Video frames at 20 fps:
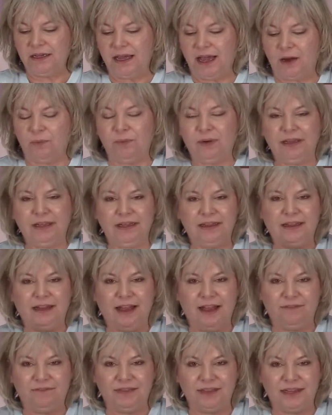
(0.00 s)
I really
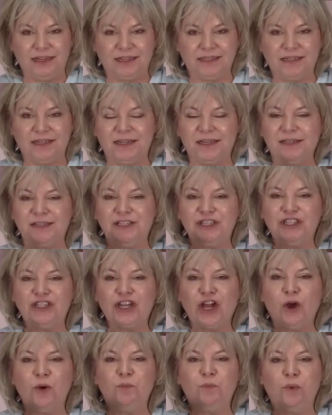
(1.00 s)
love this. It is
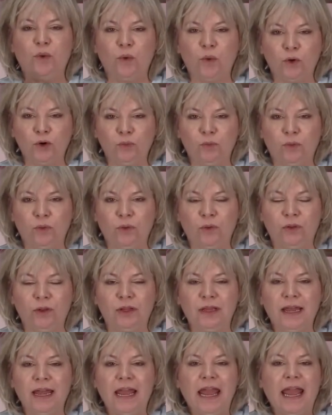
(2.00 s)
so portable